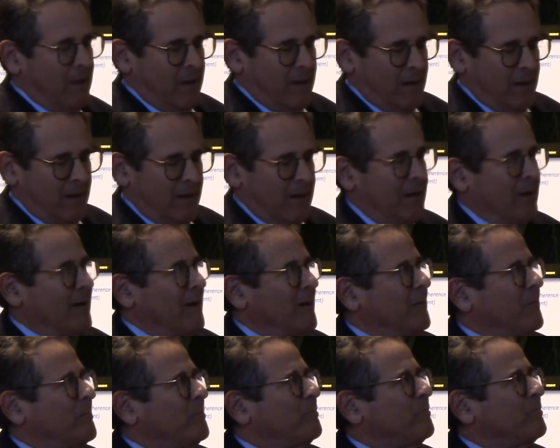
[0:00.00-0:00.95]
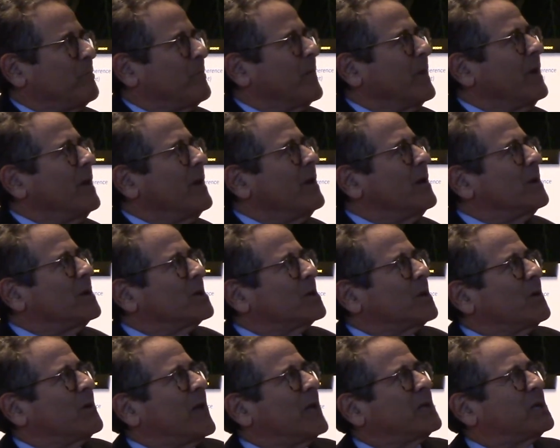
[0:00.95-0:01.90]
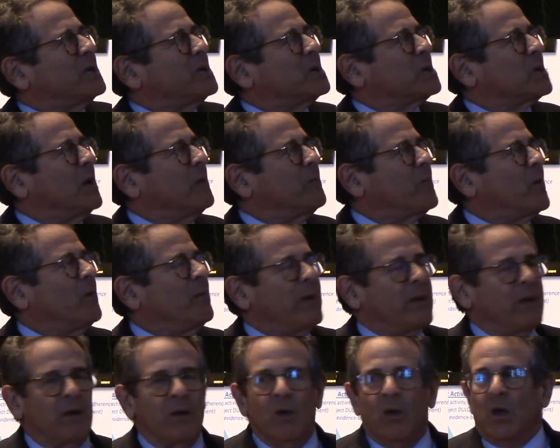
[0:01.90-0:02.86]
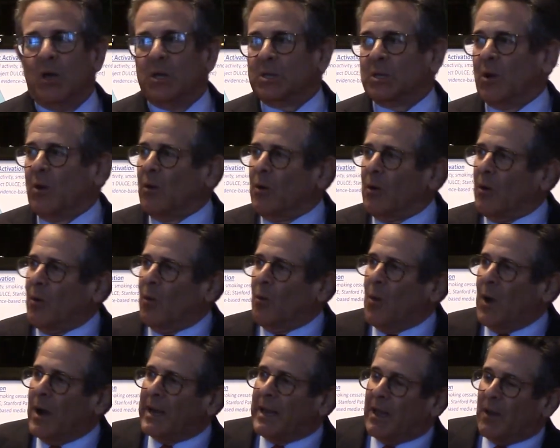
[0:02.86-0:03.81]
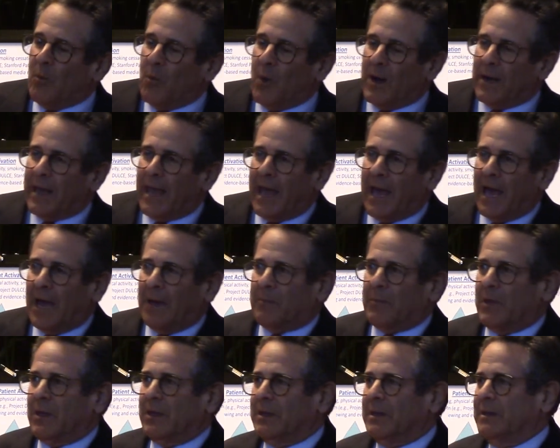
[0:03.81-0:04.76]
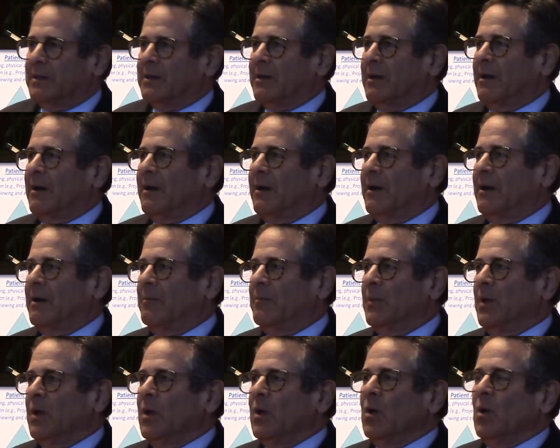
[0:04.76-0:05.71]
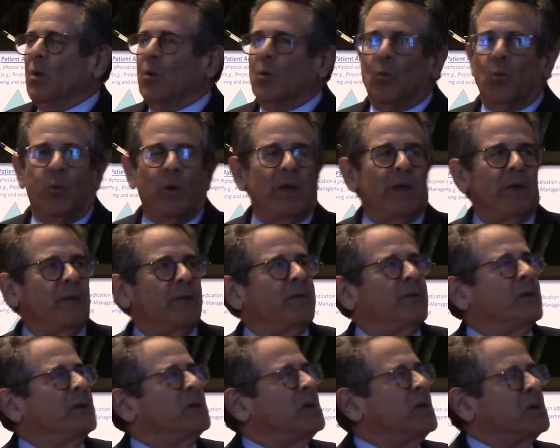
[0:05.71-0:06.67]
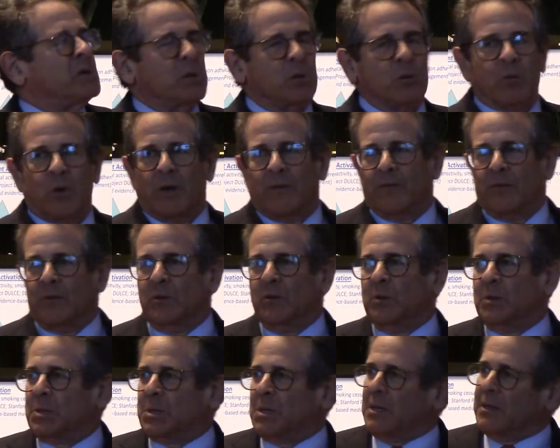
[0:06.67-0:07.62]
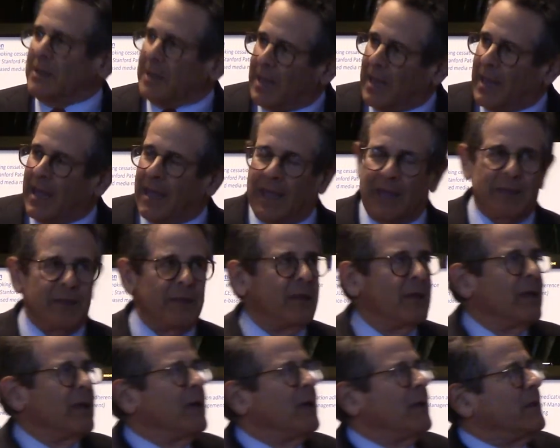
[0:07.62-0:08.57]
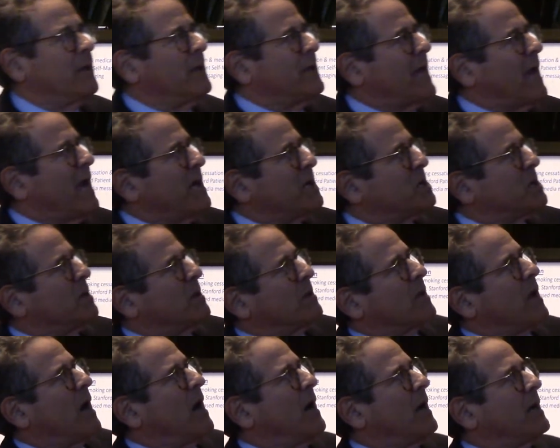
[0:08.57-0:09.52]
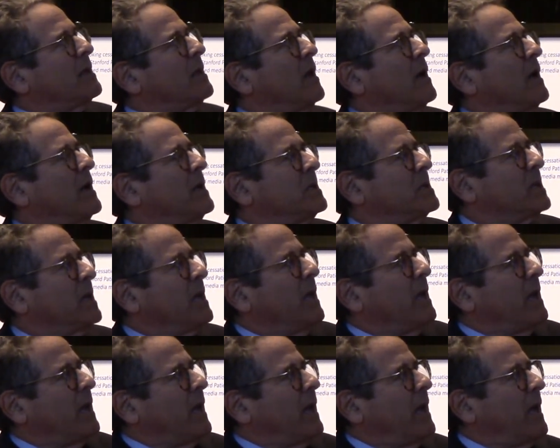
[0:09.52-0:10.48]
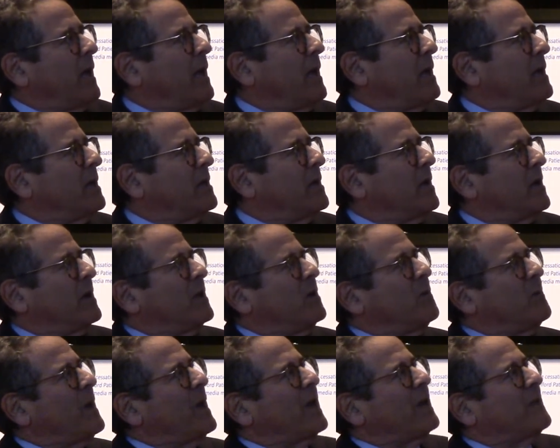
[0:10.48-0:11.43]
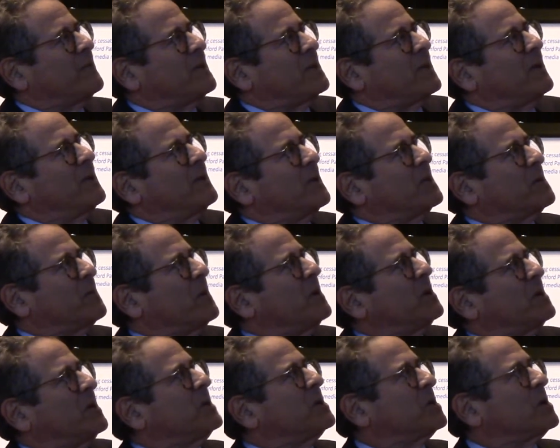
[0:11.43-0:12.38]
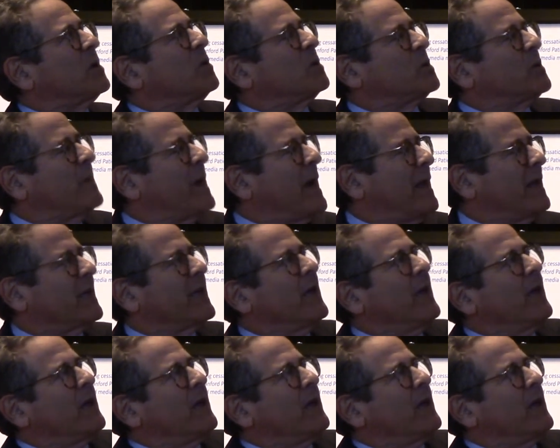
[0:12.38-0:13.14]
So that's the Schlumpometer. So what happened with the digital revolution and the national guidelines? And you may have seen this, but it's so dramatic.